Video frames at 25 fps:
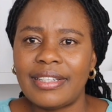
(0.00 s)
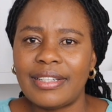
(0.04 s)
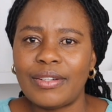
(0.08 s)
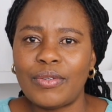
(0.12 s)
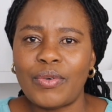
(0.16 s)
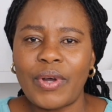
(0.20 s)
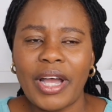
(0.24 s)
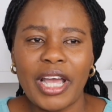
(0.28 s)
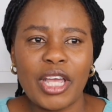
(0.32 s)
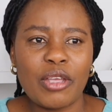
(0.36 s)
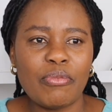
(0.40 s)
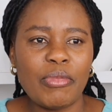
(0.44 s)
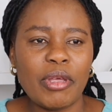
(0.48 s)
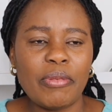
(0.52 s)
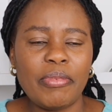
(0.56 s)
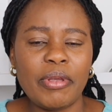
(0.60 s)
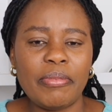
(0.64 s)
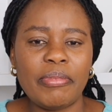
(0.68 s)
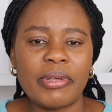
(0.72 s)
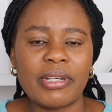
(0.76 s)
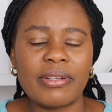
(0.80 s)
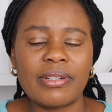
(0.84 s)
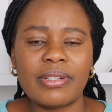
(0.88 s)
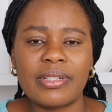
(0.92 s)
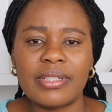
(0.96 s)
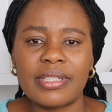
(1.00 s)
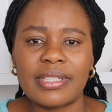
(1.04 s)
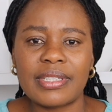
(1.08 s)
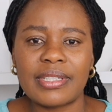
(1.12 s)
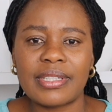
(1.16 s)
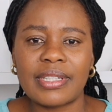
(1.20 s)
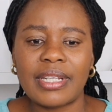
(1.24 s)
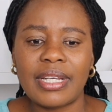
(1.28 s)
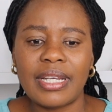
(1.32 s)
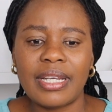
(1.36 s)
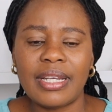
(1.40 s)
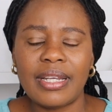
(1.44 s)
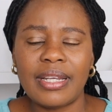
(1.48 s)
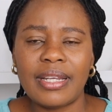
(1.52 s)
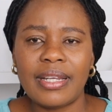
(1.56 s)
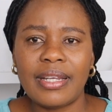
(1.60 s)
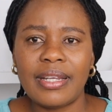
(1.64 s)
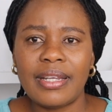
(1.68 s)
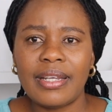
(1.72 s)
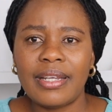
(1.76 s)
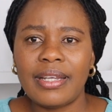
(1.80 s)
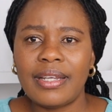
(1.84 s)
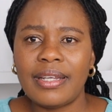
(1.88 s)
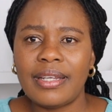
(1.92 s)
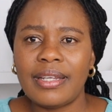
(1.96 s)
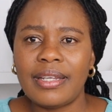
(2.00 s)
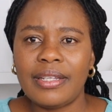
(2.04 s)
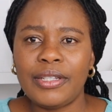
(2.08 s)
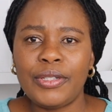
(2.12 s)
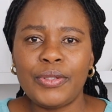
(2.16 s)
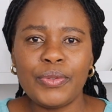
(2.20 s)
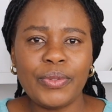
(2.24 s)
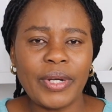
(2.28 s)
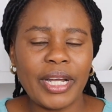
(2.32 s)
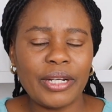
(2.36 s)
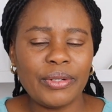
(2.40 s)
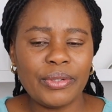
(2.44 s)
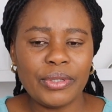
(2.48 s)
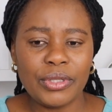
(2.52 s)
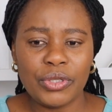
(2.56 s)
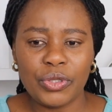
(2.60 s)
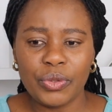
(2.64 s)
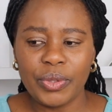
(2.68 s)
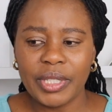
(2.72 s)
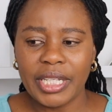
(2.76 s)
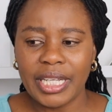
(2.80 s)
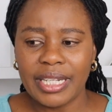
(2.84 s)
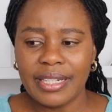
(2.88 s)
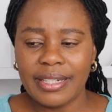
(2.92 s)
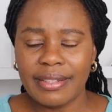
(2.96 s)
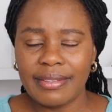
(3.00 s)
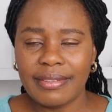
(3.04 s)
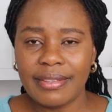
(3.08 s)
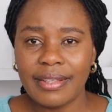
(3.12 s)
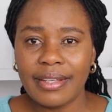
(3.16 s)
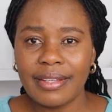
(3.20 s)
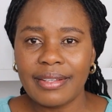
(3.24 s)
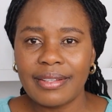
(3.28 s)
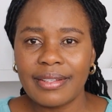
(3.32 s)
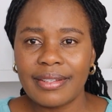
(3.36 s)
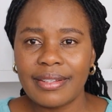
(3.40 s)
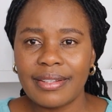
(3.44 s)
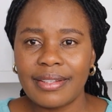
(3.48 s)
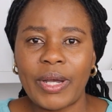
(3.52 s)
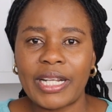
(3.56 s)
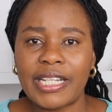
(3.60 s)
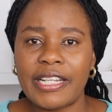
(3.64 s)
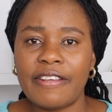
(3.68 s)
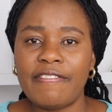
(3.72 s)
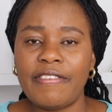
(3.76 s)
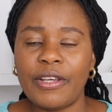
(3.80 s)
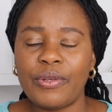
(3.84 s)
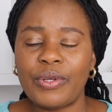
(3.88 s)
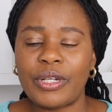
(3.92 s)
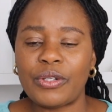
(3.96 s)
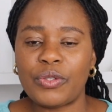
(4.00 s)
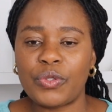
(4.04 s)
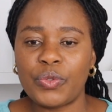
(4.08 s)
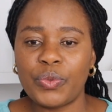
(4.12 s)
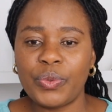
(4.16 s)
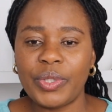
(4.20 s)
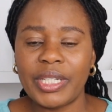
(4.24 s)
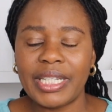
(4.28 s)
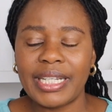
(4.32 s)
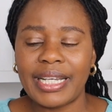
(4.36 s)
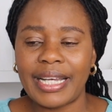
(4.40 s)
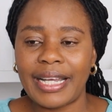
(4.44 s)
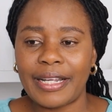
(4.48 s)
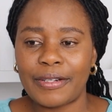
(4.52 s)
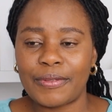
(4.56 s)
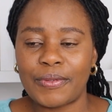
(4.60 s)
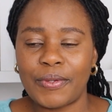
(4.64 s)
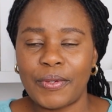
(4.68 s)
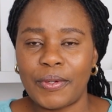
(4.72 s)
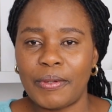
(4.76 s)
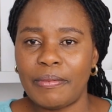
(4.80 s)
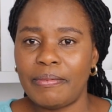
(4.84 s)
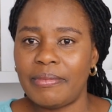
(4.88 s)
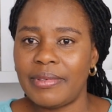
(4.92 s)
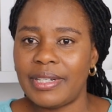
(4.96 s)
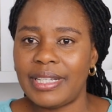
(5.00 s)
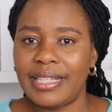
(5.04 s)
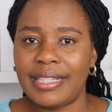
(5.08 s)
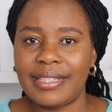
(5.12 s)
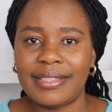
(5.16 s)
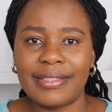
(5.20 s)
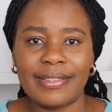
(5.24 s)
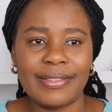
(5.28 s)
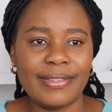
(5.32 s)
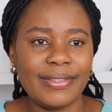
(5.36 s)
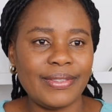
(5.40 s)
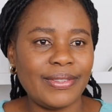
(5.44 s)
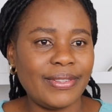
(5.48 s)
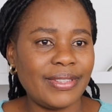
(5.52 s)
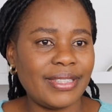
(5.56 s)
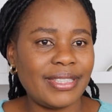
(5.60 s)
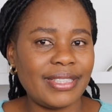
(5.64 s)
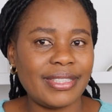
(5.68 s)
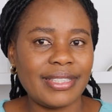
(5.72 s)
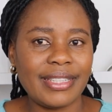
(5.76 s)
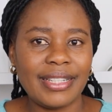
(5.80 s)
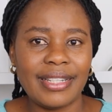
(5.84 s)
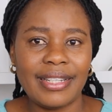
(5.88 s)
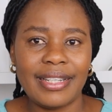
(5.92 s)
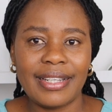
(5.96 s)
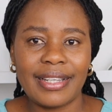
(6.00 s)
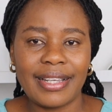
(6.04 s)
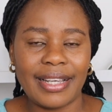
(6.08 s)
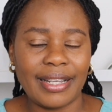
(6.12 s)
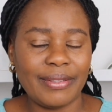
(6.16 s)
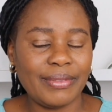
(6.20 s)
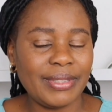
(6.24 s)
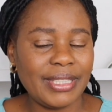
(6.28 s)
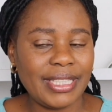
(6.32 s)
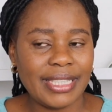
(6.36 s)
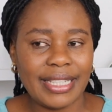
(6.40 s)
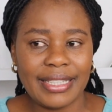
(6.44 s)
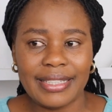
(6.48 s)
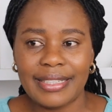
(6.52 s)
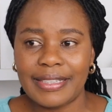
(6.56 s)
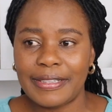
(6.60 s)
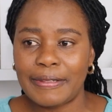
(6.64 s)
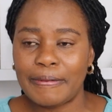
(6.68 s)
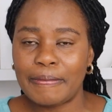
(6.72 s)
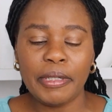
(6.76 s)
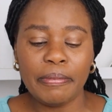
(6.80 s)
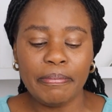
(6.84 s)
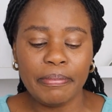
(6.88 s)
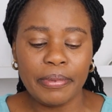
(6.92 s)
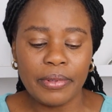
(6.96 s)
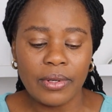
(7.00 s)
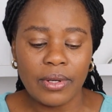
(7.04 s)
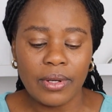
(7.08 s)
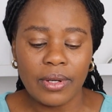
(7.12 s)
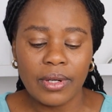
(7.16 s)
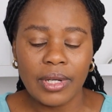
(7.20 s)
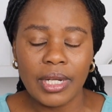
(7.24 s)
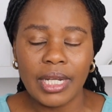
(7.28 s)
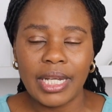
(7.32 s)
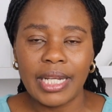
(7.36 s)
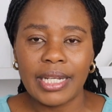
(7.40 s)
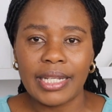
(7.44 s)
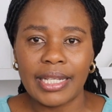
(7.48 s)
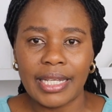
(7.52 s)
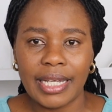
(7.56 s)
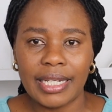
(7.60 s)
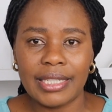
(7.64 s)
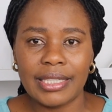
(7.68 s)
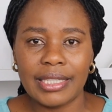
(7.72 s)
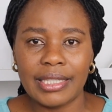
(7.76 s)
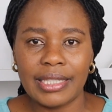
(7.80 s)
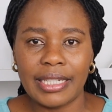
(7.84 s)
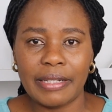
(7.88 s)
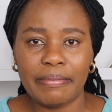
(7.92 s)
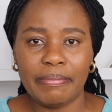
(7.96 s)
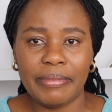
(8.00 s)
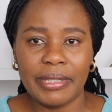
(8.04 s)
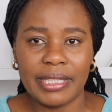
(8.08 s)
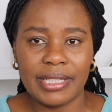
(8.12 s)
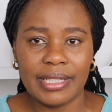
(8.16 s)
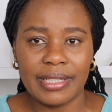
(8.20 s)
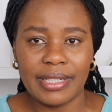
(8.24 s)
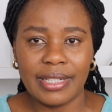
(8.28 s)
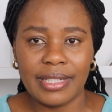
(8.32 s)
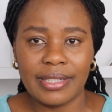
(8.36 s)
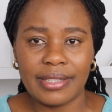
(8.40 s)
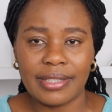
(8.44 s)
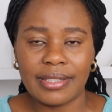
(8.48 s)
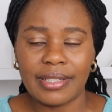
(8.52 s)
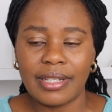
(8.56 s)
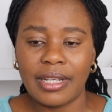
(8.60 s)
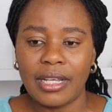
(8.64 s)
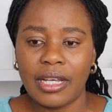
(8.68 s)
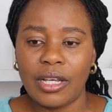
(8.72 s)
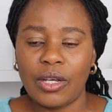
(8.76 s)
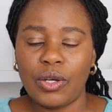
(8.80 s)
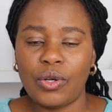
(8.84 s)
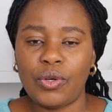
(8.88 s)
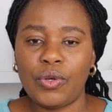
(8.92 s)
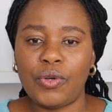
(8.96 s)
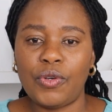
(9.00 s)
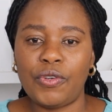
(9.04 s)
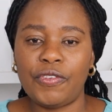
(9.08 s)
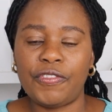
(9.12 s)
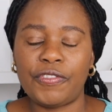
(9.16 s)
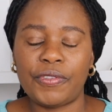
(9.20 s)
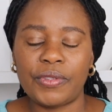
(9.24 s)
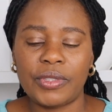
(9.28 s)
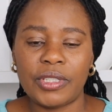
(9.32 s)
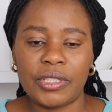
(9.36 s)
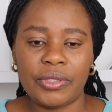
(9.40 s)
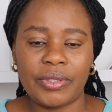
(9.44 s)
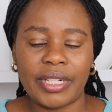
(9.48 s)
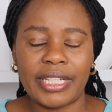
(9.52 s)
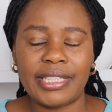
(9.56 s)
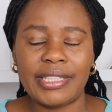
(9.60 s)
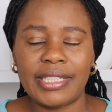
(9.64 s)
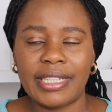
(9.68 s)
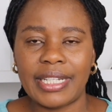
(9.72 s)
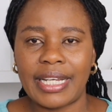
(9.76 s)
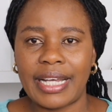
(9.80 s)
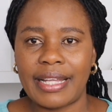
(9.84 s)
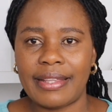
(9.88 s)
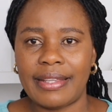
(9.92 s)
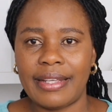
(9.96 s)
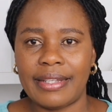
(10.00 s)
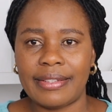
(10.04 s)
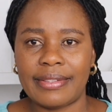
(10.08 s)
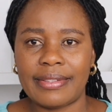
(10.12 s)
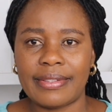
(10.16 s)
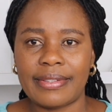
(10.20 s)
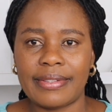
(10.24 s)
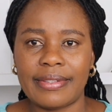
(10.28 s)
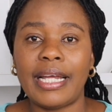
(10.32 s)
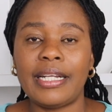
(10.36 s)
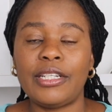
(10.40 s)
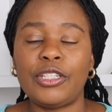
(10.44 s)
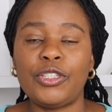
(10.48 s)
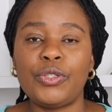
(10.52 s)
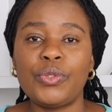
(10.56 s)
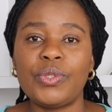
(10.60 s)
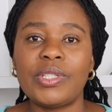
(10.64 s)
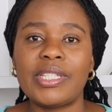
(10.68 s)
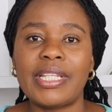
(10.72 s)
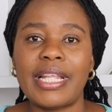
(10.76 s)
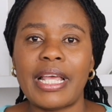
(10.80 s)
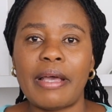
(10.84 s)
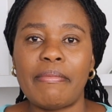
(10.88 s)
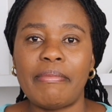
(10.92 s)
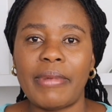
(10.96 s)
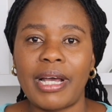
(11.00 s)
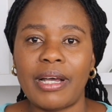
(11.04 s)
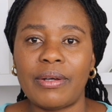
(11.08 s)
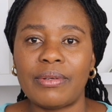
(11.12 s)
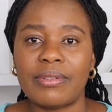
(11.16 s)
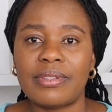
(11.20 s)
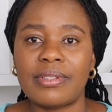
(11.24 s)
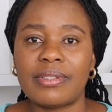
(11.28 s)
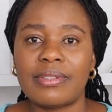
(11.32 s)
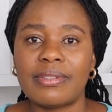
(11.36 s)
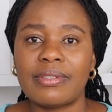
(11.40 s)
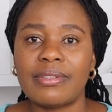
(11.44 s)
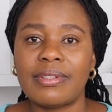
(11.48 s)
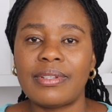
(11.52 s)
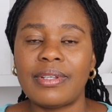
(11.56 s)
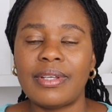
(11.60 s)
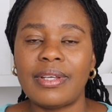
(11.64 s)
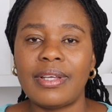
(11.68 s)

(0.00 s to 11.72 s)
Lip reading: Why? Maybe because you are not doing anything. Whatever you are doing at home is not counted. People get in the business of trashing others and use their mouths